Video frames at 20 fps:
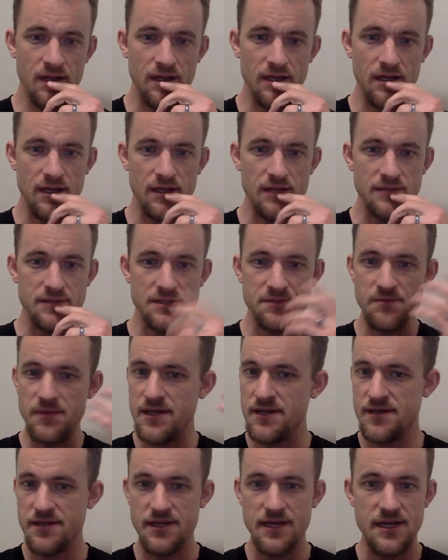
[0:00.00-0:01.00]
This
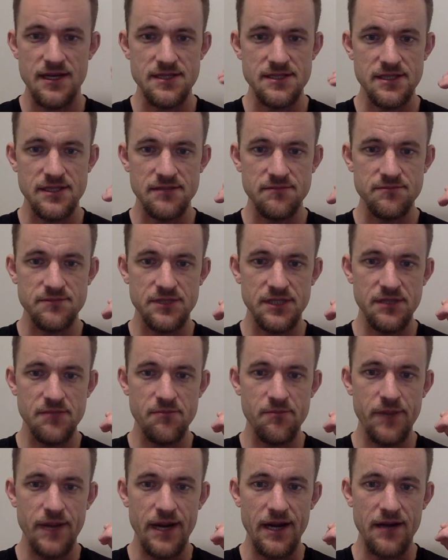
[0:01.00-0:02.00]
method has a
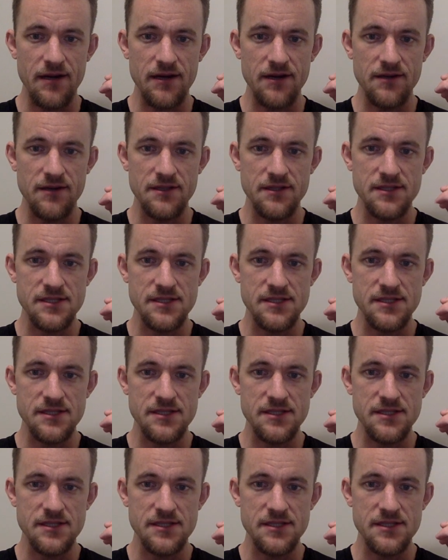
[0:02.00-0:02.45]
deep background